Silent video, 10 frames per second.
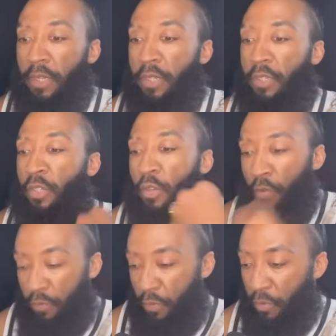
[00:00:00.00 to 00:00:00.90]
to
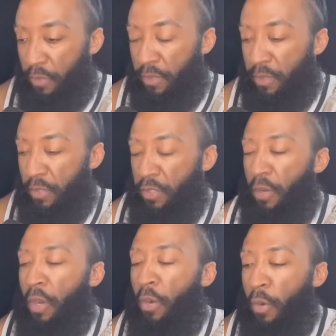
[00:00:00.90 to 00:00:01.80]
go forward.
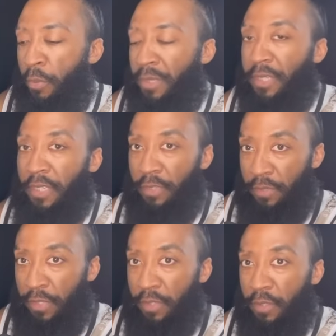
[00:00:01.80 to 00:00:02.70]
So I hope that this
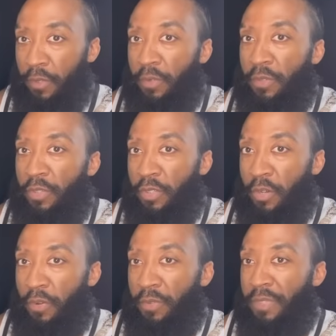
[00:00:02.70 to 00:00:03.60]
video
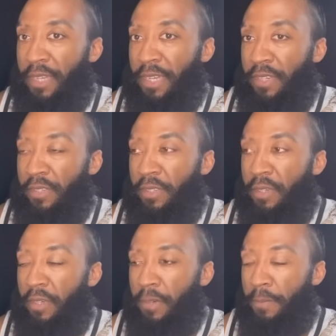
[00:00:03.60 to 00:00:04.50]
serves as
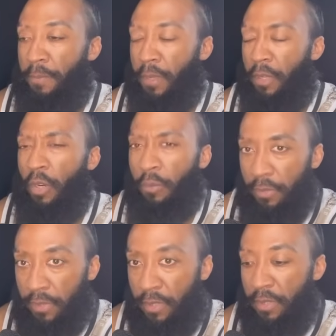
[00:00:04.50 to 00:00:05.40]
a number
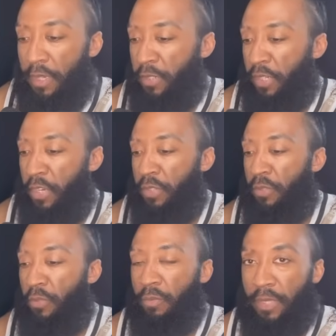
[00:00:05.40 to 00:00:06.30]
of things:
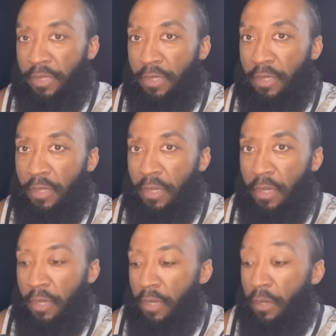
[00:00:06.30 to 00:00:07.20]
educational, blessing,
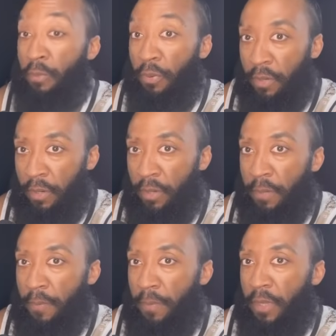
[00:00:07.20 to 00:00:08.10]

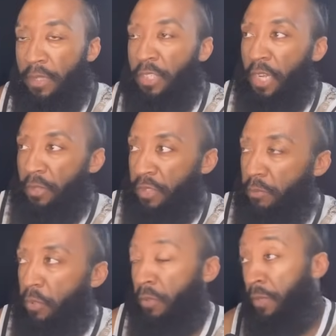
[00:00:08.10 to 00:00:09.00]
prayer,
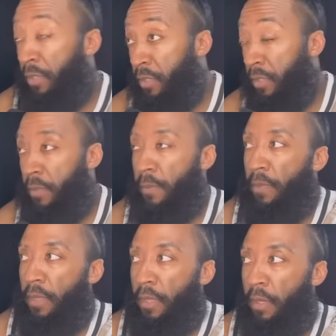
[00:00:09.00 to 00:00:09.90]
challenge, motivation.
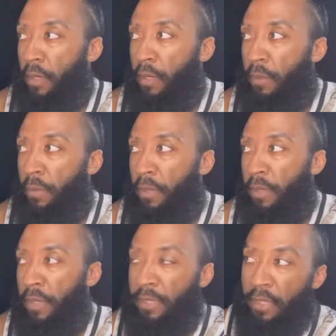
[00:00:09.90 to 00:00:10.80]

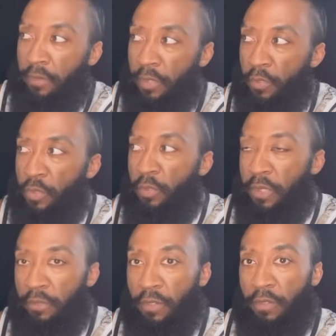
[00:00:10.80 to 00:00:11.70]
I think nothing else, you'll
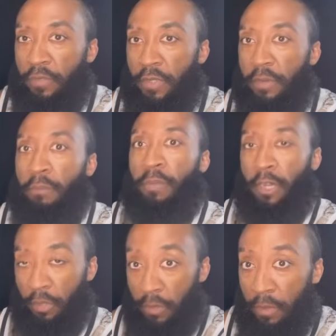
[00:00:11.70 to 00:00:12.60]
leave here feeling
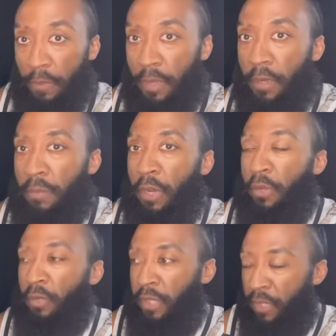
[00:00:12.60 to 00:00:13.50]
better
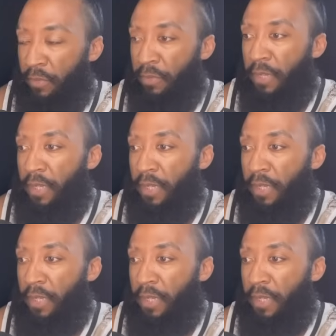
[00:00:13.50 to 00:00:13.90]
about your life,